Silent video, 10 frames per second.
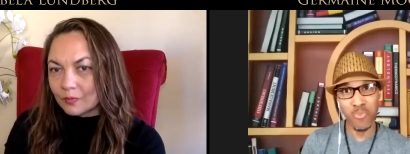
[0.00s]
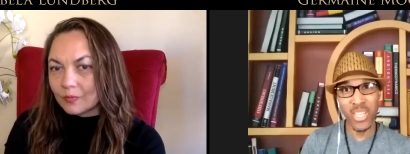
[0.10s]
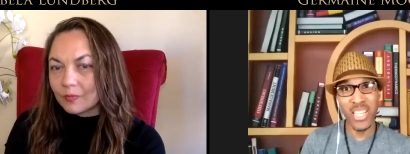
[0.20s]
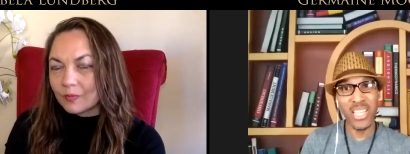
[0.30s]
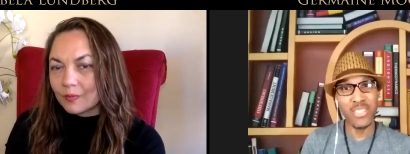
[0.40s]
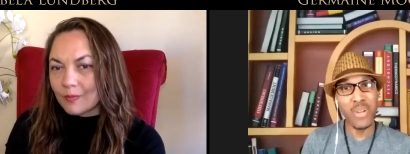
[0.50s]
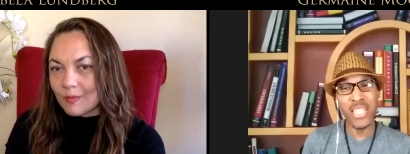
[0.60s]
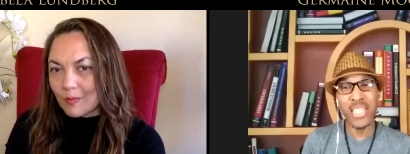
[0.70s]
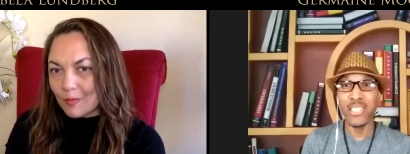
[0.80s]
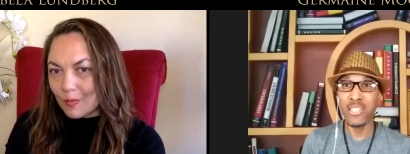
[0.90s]
Speaker 1: and try to
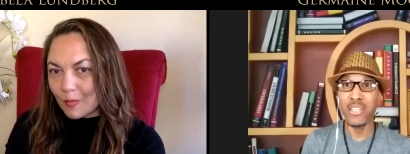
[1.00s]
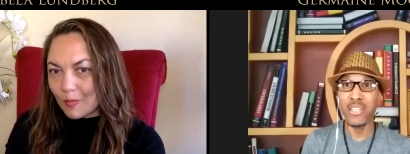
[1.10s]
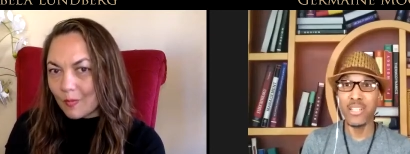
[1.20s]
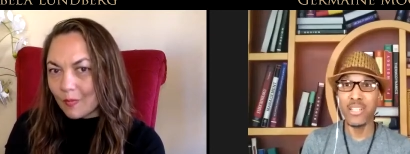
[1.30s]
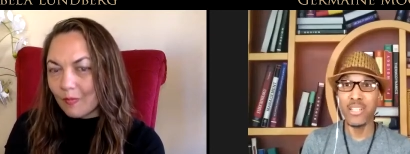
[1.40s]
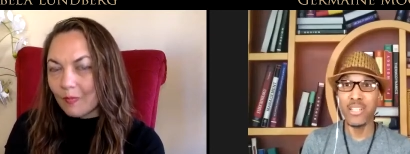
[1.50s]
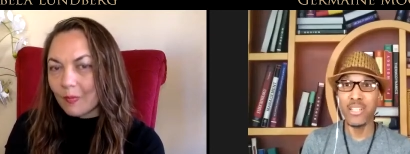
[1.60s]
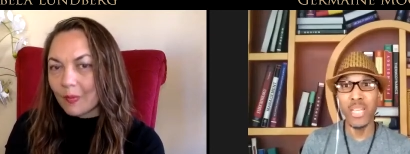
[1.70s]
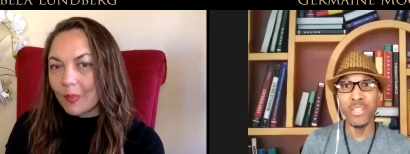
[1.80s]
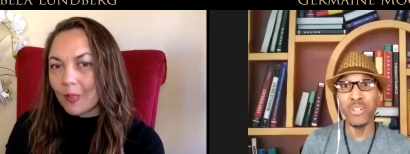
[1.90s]
get to know them
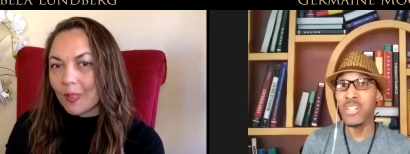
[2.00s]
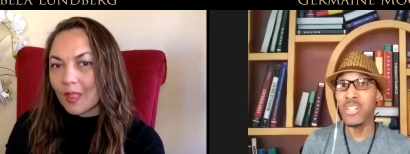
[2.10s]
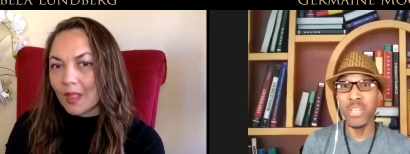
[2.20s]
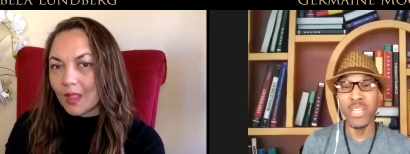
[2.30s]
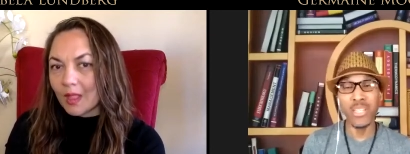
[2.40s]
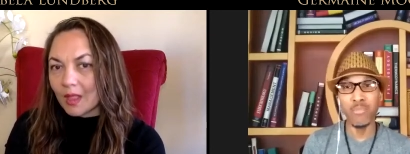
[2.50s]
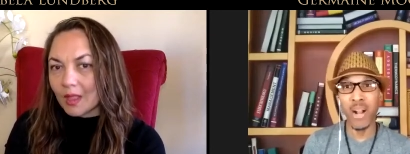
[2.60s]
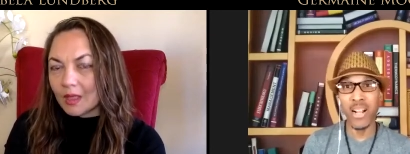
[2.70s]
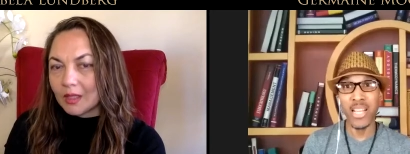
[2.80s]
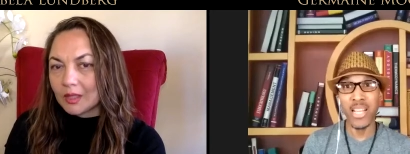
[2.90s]
and you're going to be inspired
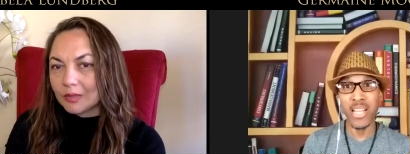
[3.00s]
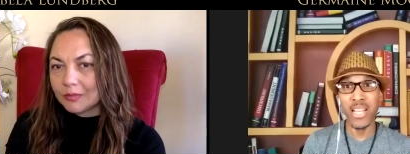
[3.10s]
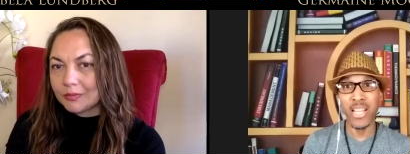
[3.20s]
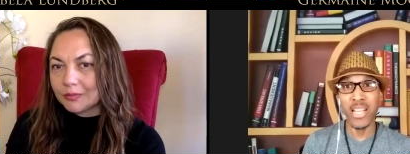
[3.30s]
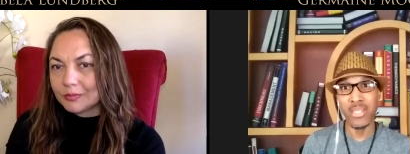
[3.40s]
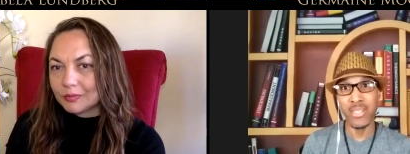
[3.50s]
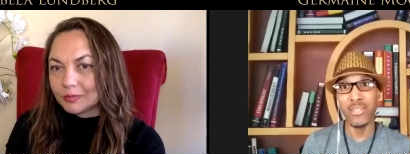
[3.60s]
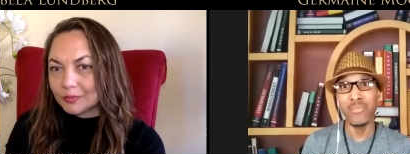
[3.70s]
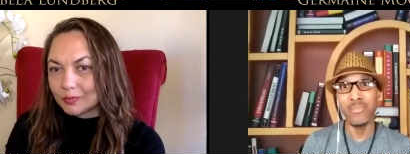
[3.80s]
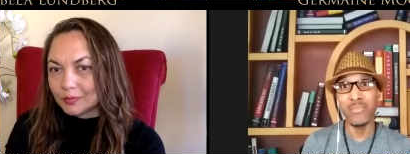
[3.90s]
and encouraged
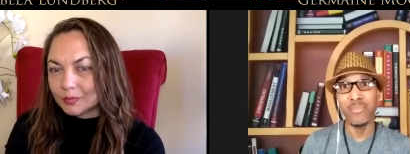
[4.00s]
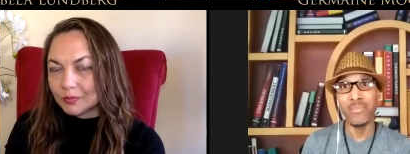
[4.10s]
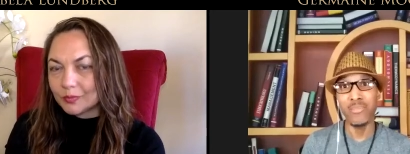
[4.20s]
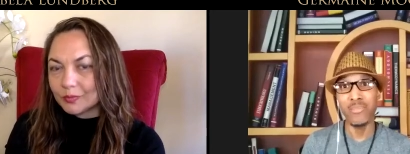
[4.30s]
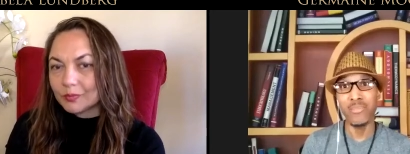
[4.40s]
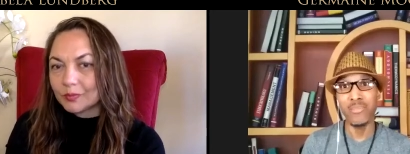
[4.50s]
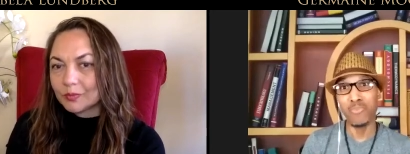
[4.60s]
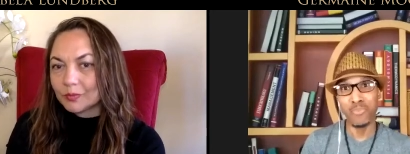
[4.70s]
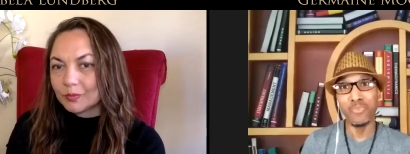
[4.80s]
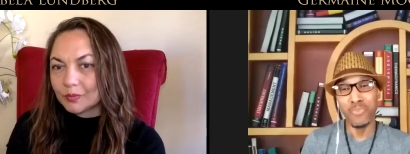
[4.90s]
just do that
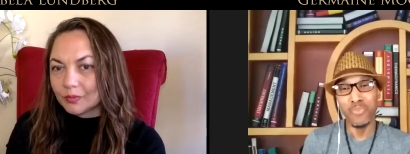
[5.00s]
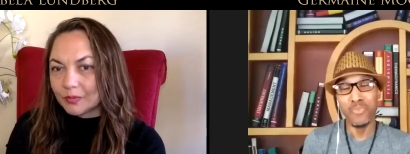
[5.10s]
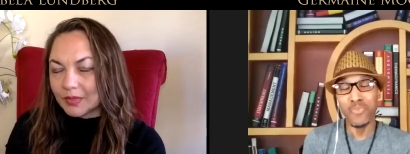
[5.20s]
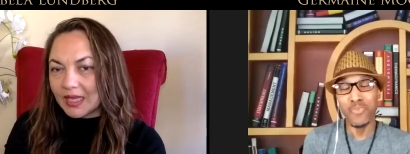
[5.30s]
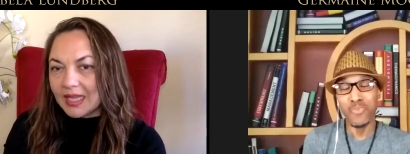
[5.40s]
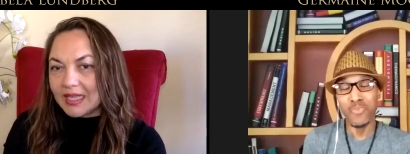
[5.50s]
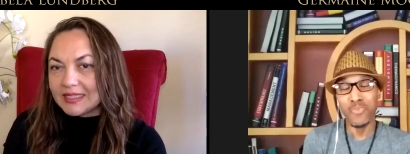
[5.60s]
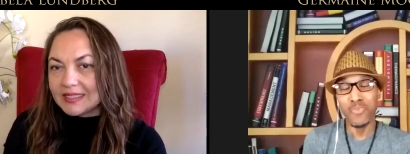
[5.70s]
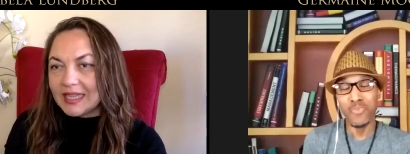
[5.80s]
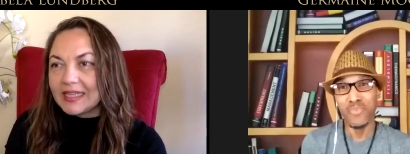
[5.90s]

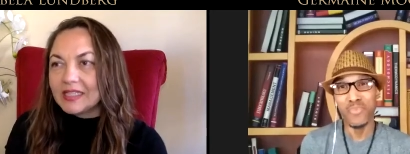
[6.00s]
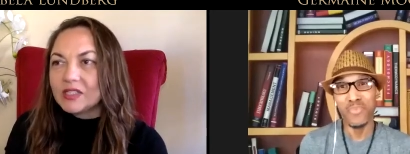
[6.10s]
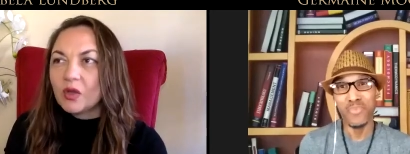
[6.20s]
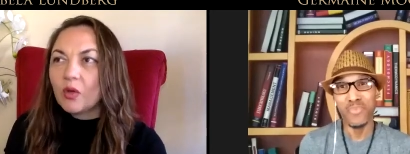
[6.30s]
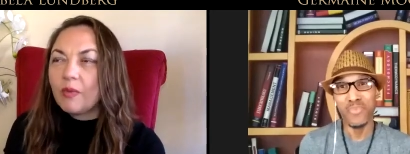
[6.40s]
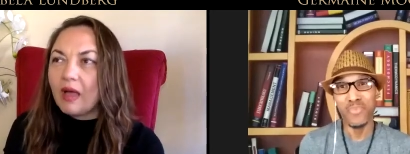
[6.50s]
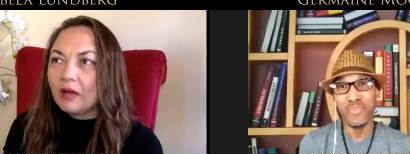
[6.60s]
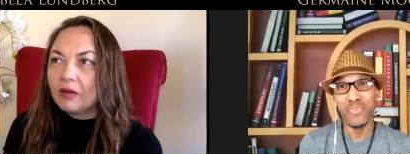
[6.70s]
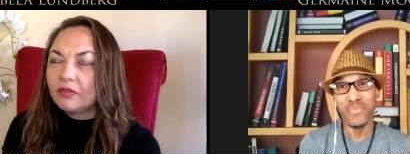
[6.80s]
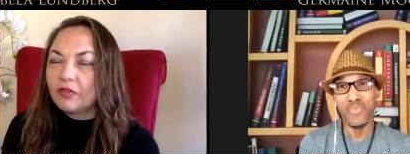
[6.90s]
Speaker 2: that is so
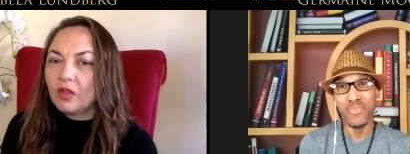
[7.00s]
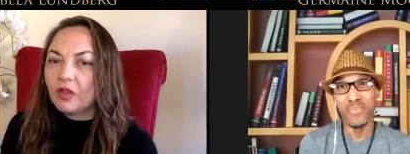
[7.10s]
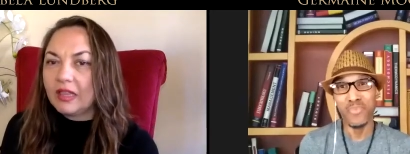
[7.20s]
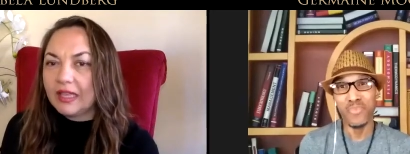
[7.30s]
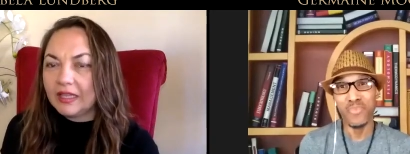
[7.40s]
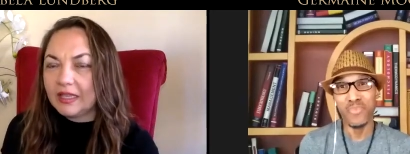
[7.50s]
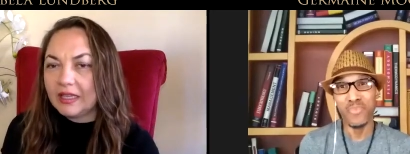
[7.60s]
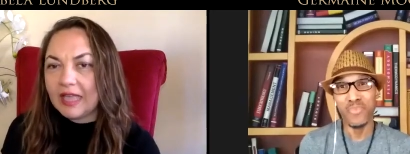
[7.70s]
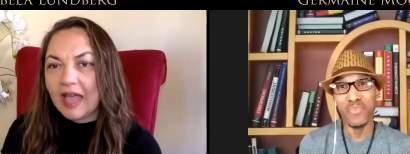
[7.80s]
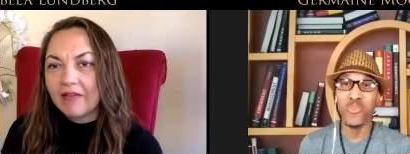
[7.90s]
powerful like
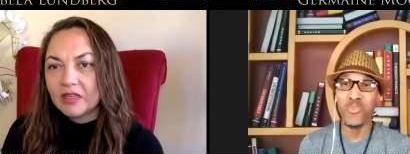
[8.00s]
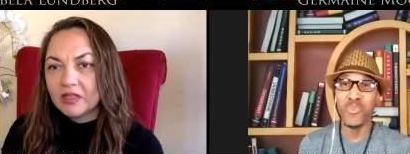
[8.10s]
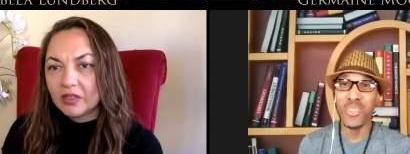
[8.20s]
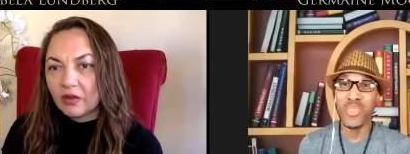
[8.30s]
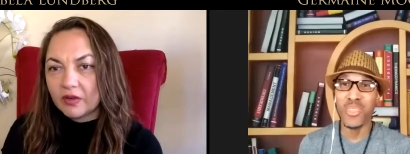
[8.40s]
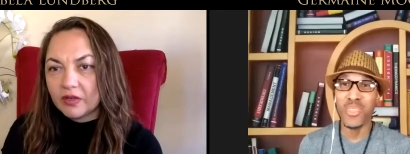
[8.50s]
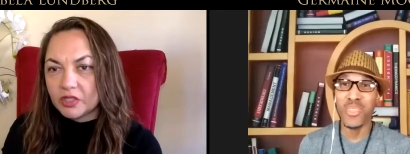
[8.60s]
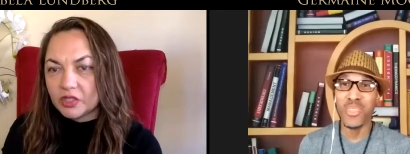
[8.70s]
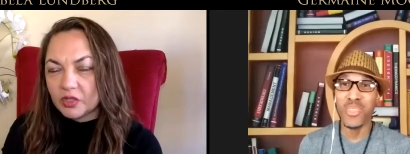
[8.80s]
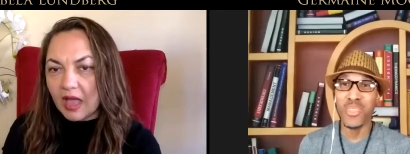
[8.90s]
having the
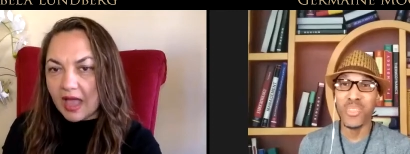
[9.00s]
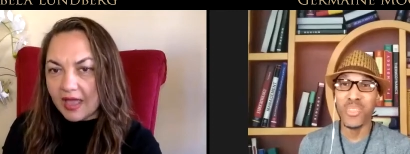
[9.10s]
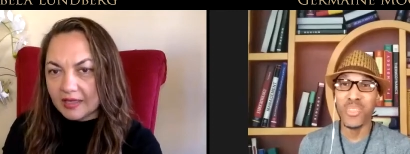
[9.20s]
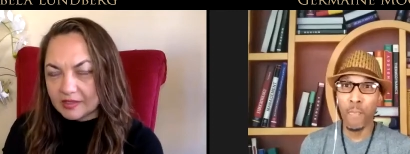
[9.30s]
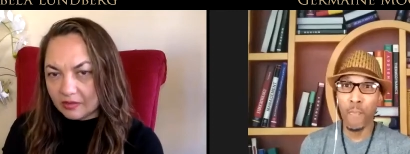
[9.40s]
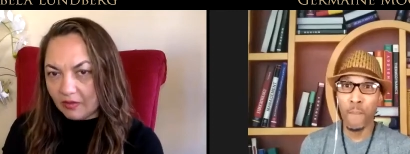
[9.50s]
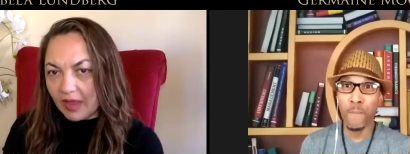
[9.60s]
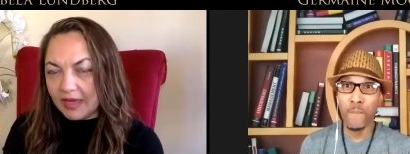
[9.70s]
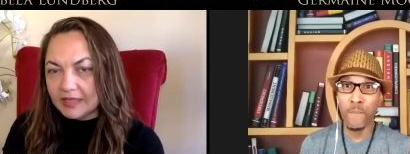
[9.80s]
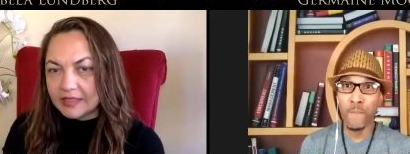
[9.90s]
courage to ask
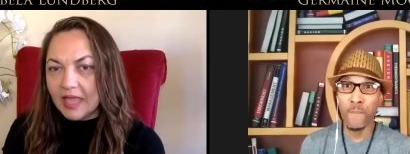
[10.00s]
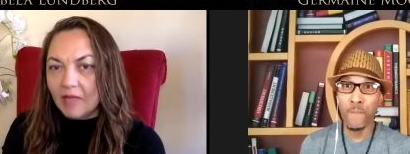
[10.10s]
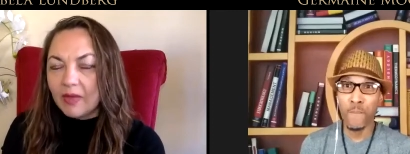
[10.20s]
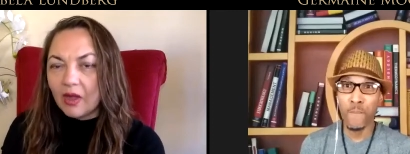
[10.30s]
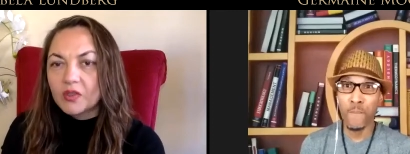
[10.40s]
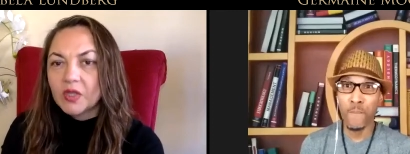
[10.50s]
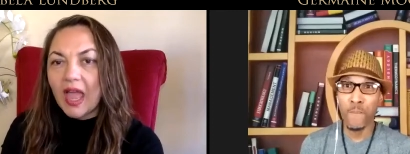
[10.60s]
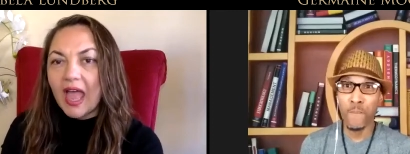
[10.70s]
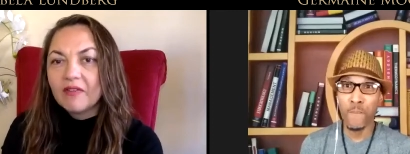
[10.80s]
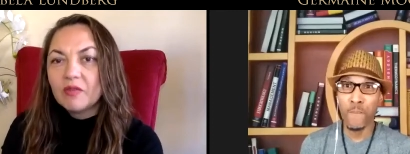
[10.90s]
right yeah. but also
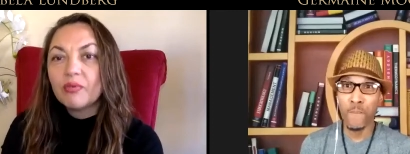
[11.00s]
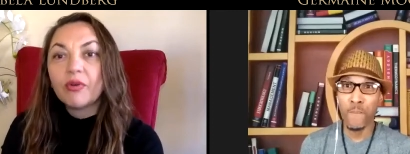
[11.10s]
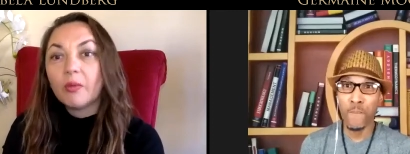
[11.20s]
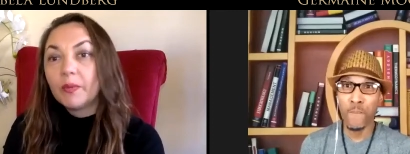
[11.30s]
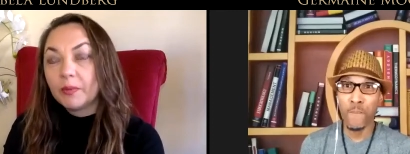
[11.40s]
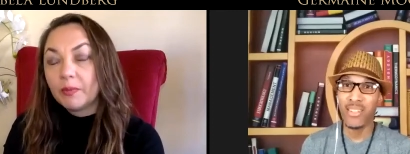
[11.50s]
having proper